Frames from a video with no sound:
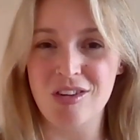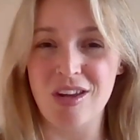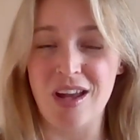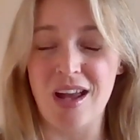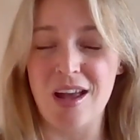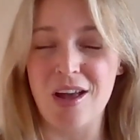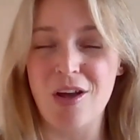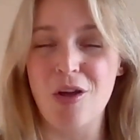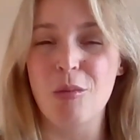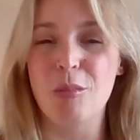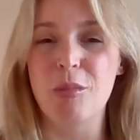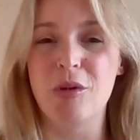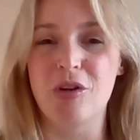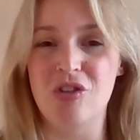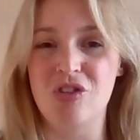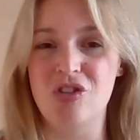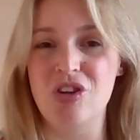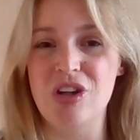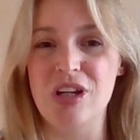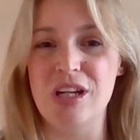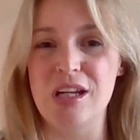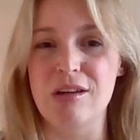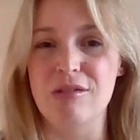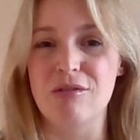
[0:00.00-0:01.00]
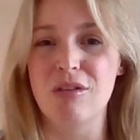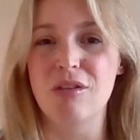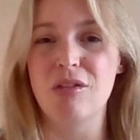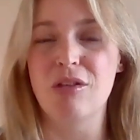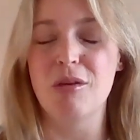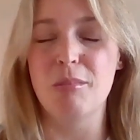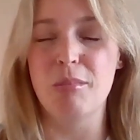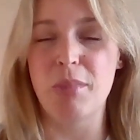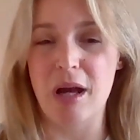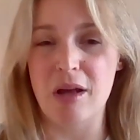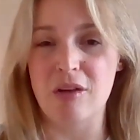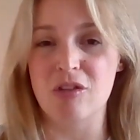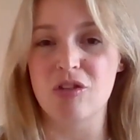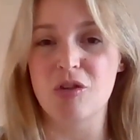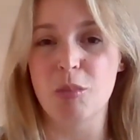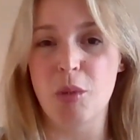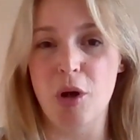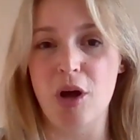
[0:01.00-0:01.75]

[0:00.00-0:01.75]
to help achieve the best